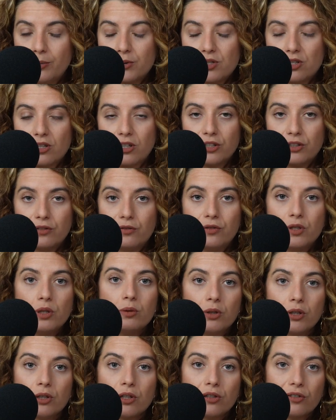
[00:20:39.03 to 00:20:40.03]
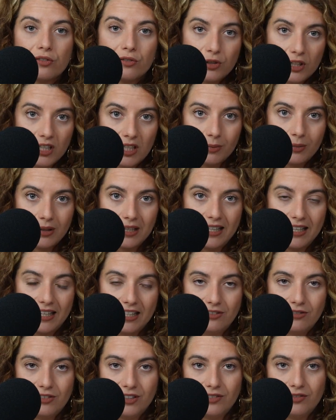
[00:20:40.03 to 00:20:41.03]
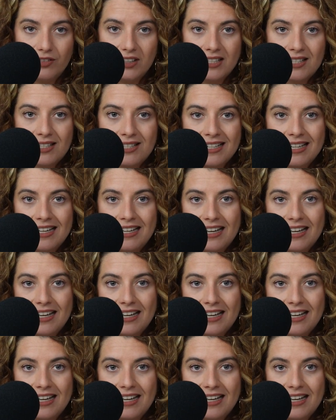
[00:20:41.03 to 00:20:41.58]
It's called the Fuel Your Freedom Live event.